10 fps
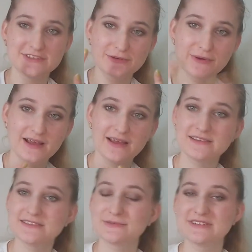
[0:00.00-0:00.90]
two
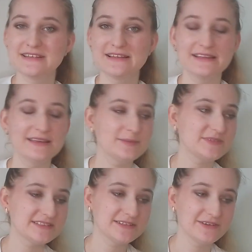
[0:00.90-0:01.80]
eyes, one set of
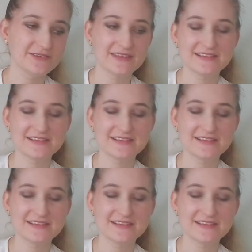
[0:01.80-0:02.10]
lips, so